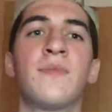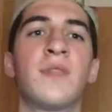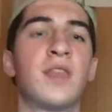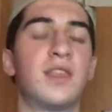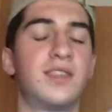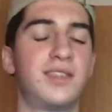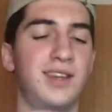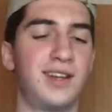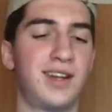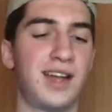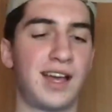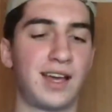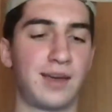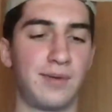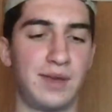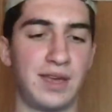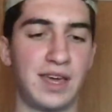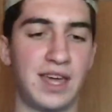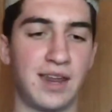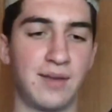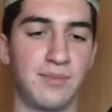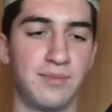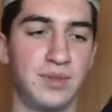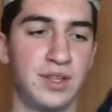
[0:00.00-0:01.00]
So you're not going to be
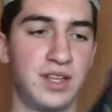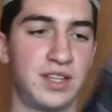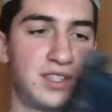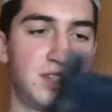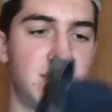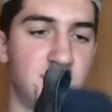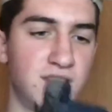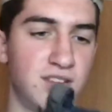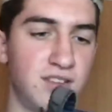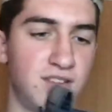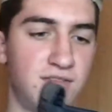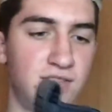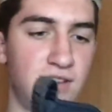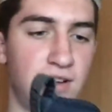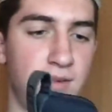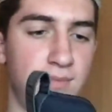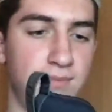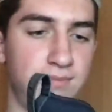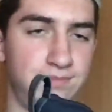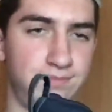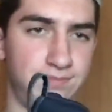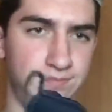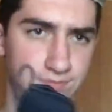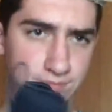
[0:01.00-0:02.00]
getting blisters
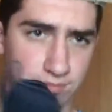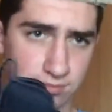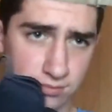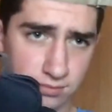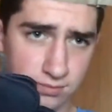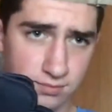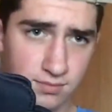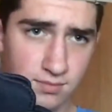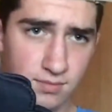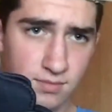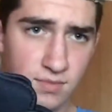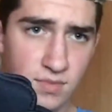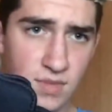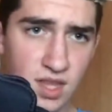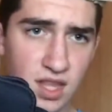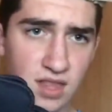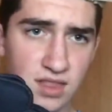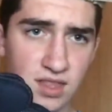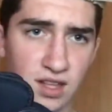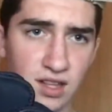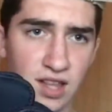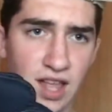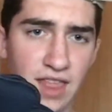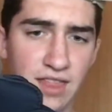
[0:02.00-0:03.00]
from
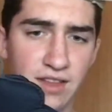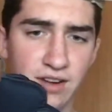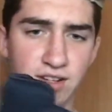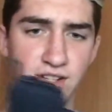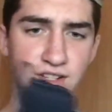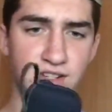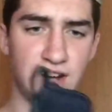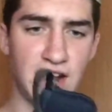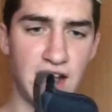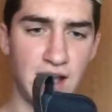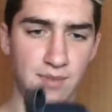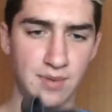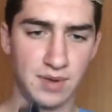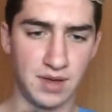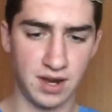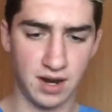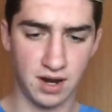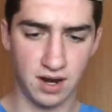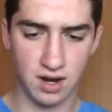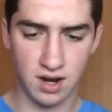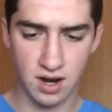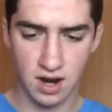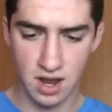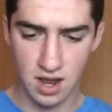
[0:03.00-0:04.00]
the leather strap
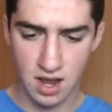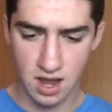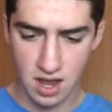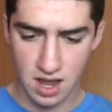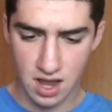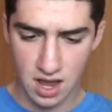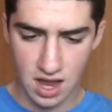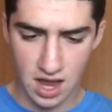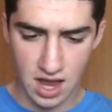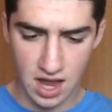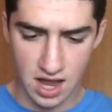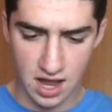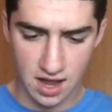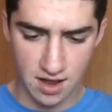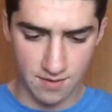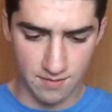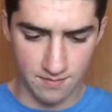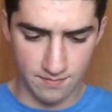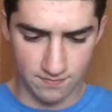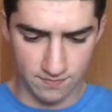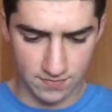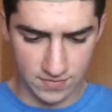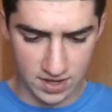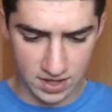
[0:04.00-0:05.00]
here.
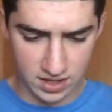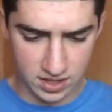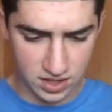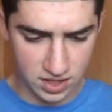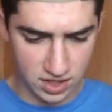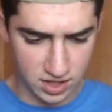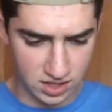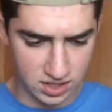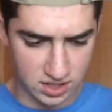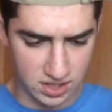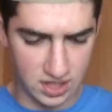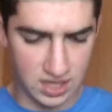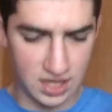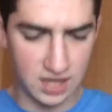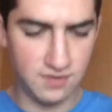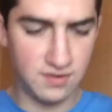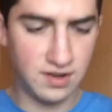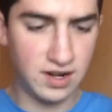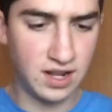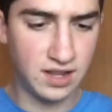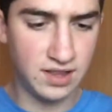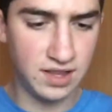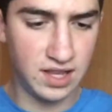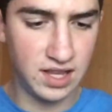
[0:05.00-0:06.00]
It's just,
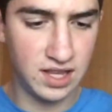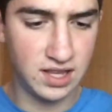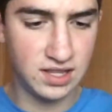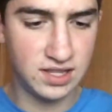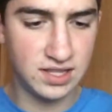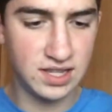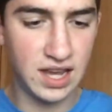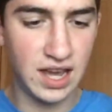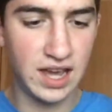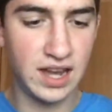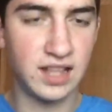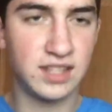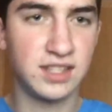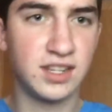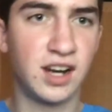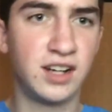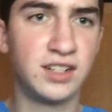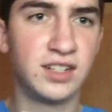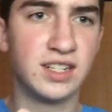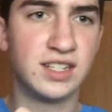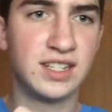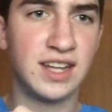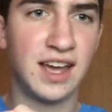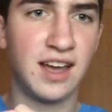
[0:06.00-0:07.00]
even on the inside, it's
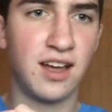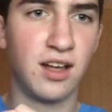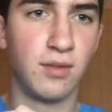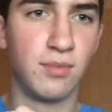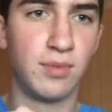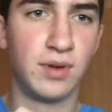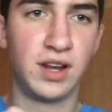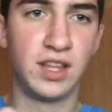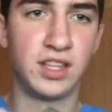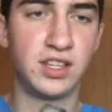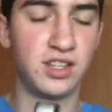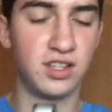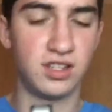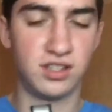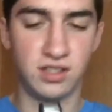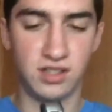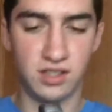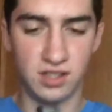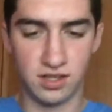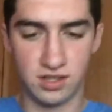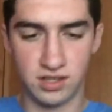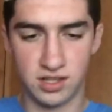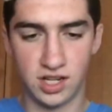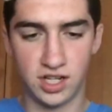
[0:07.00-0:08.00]
hard to tell, but it's
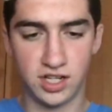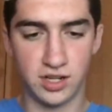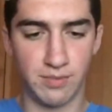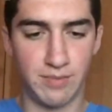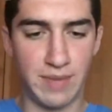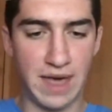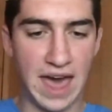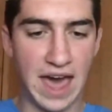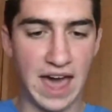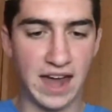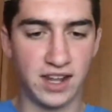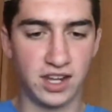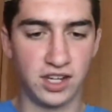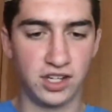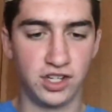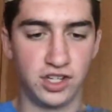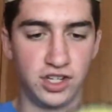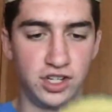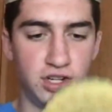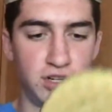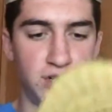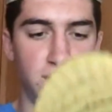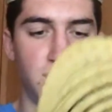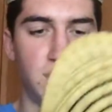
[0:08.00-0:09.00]
such a padded
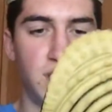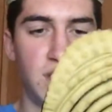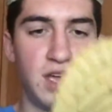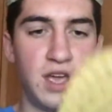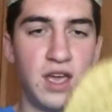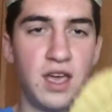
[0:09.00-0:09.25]
shoe.